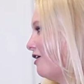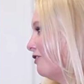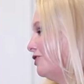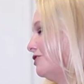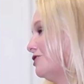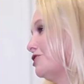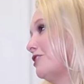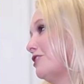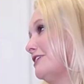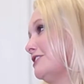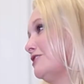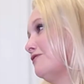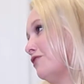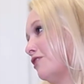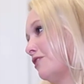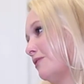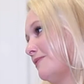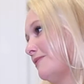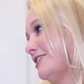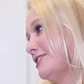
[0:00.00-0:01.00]
you
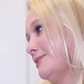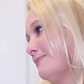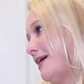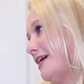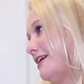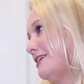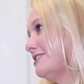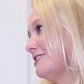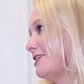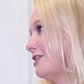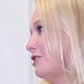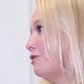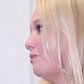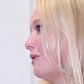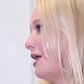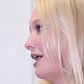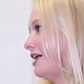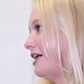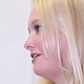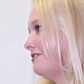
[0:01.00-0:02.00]
transform the space in a
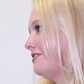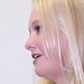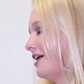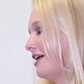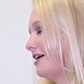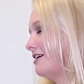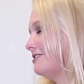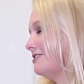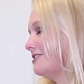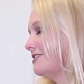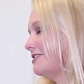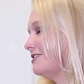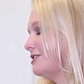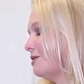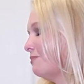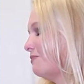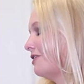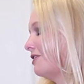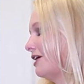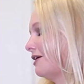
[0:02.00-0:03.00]
way that
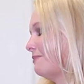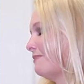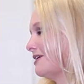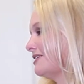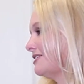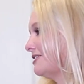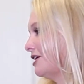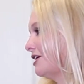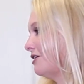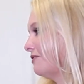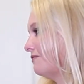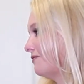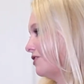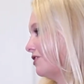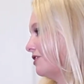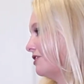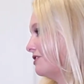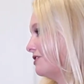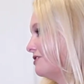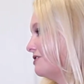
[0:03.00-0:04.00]
someone like myself
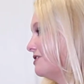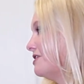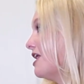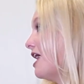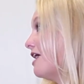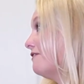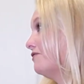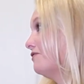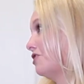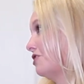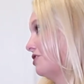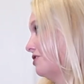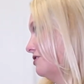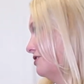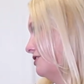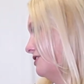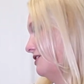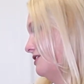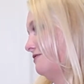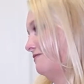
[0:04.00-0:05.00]
could never
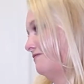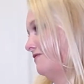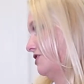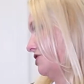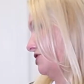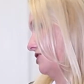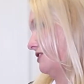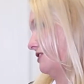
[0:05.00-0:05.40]
envision